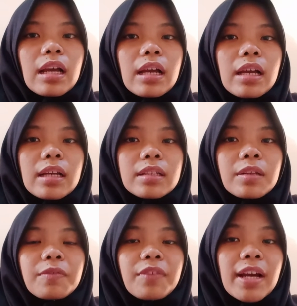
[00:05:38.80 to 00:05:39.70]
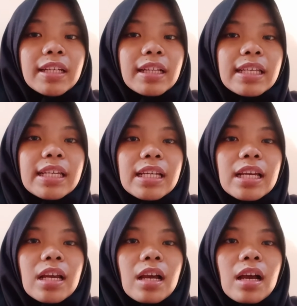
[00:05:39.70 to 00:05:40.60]
And finally,
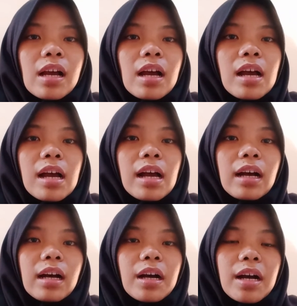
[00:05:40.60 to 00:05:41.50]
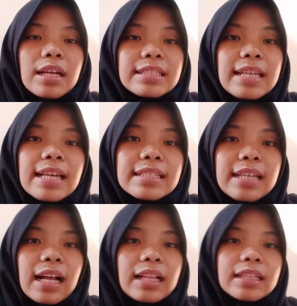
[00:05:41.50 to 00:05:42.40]

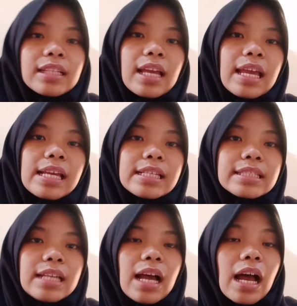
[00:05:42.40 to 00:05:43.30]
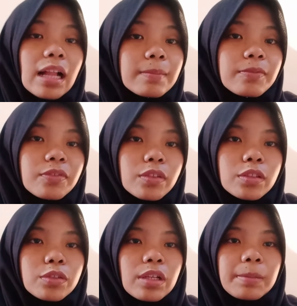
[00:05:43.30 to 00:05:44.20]
CSL is helpful
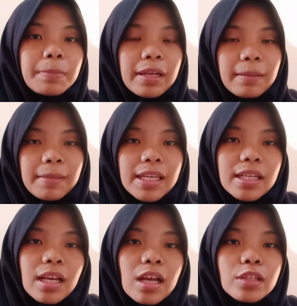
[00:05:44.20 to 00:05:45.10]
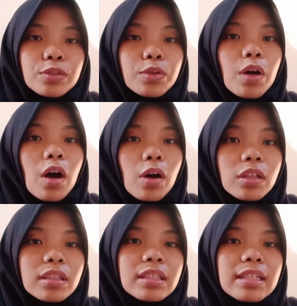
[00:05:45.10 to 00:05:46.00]
during pandemic to
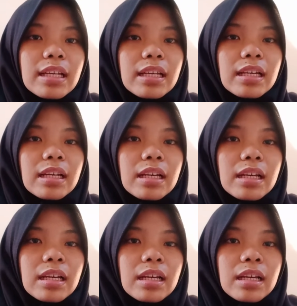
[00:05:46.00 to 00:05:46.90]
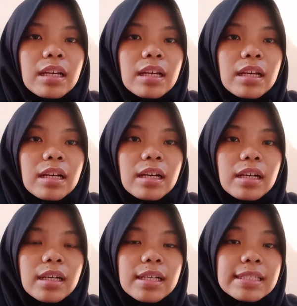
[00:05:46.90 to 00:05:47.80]
hold
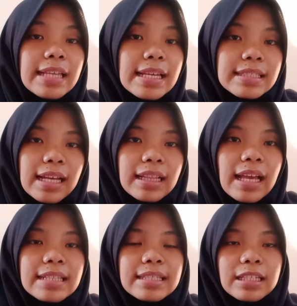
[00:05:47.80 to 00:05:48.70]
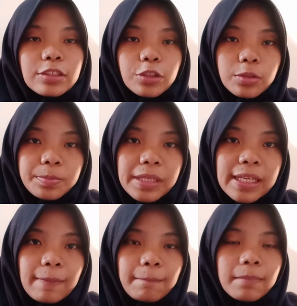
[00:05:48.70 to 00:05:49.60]
CSL as it should
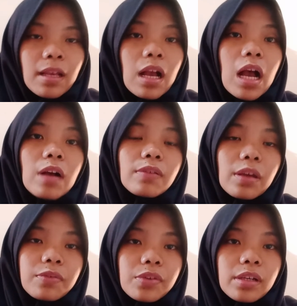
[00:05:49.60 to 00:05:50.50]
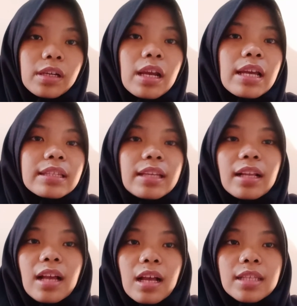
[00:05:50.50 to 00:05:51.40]
be. However,
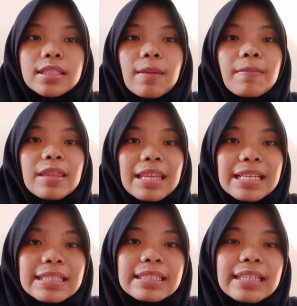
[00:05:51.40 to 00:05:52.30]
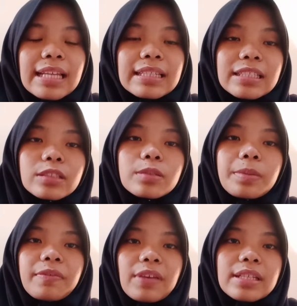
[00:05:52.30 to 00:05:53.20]
there are some things that need to
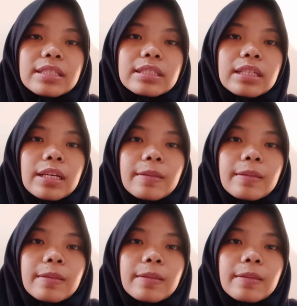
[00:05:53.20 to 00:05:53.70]
be fixed.